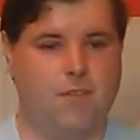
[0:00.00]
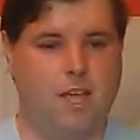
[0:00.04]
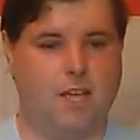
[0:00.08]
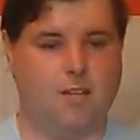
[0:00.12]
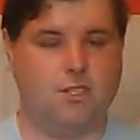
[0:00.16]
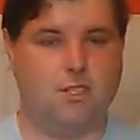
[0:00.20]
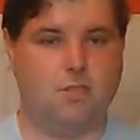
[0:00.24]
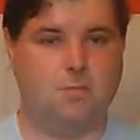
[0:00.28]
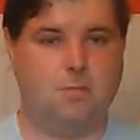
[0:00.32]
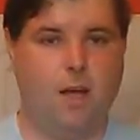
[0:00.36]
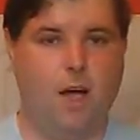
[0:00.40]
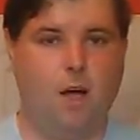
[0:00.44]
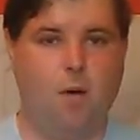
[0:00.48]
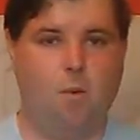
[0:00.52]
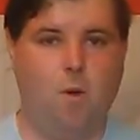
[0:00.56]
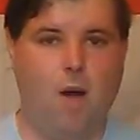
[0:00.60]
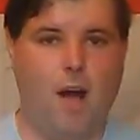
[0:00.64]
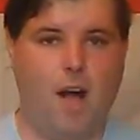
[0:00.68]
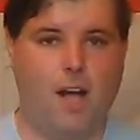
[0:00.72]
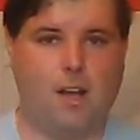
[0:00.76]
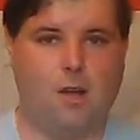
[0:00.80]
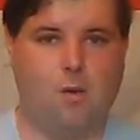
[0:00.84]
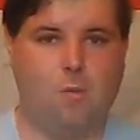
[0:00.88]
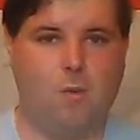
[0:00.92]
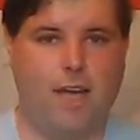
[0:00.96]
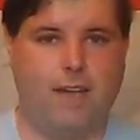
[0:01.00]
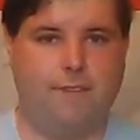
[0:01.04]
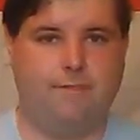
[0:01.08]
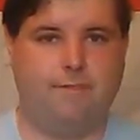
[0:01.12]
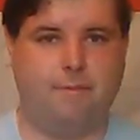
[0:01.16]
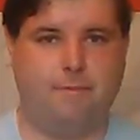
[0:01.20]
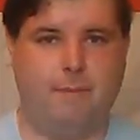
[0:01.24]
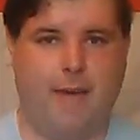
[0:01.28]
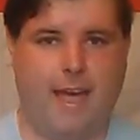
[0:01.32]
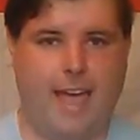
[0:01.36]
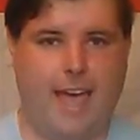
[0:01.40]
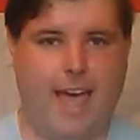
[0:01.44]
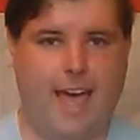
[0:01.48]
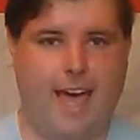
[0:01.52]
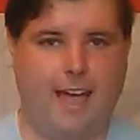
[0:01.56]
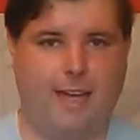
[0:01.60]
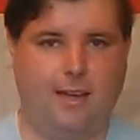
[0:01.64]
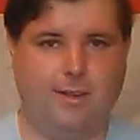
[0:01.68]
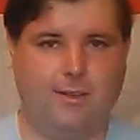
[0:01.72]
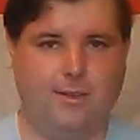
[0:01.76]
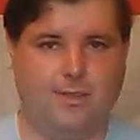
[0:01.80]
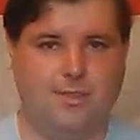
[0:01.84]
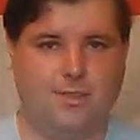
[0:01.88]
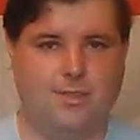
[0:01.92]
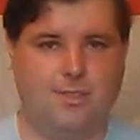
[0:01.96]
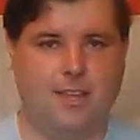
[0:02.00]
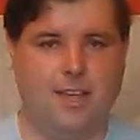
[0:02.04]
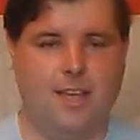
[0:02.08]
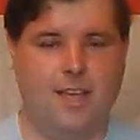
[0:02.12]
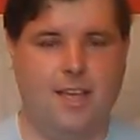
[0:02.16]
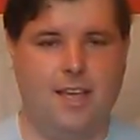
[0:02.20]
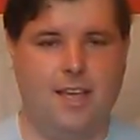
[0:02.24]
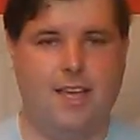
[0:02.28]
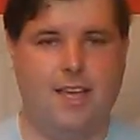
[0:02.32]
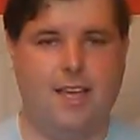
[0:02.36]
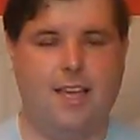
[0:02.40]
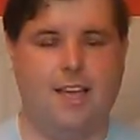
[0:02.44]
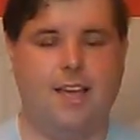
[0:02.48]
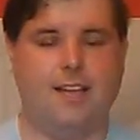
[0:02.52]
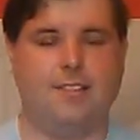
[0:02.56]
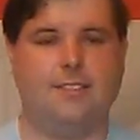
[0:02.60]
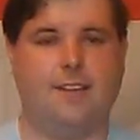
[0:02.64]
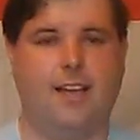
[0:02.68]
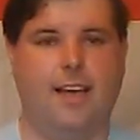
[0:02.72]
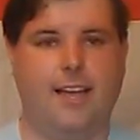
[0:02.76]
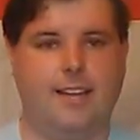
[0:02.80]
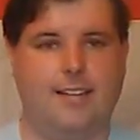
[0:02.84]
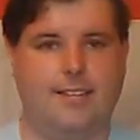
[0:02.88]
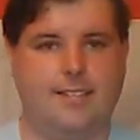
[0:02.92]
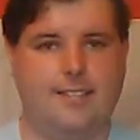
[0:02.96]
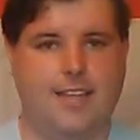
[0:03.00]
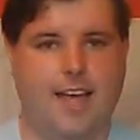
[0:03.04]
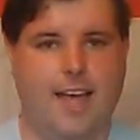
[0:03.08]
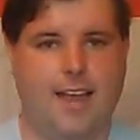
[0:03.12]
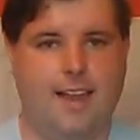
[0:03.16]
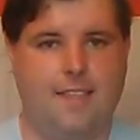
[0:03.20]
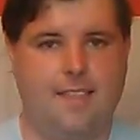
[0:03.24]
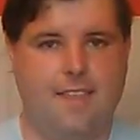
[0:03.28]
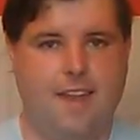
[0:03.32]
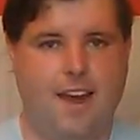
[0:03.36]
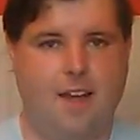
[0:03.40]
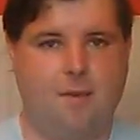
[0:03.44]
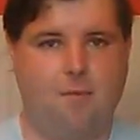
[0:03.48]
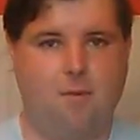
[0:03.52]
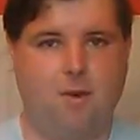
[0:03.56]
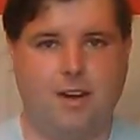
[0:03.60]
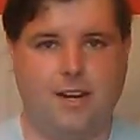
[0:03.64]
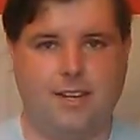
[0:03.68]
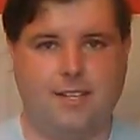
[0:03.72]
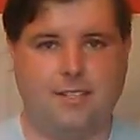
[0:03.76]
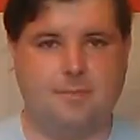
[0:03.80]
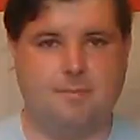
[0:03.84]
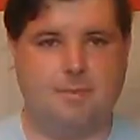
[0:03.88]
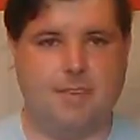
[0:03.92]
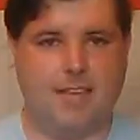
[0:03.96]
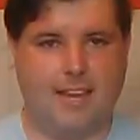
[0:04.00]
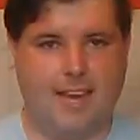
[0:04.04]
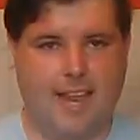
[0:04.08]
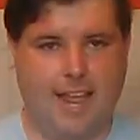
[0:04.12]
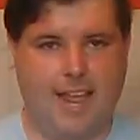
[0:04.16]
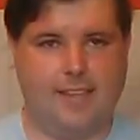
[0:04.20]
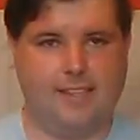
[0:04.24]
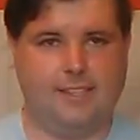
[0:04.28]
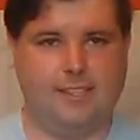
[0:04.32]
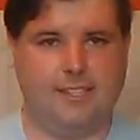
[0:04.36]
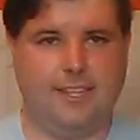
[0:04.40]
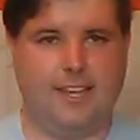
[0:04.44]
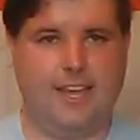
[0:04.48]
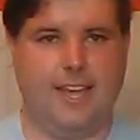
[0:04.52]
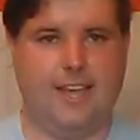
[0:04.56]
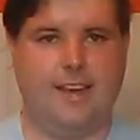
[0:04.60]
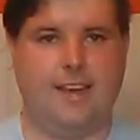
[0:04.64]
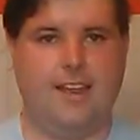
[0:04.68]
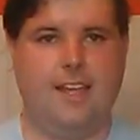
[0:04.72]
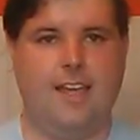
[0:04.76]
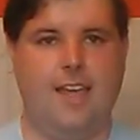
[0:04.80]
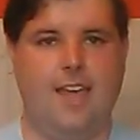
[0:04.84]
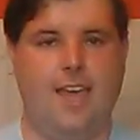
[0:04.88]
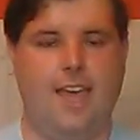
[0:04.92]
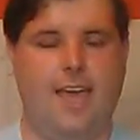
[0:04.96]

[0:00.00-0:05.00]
small walk away from my house, until I decided that I wanted to be an Anglican.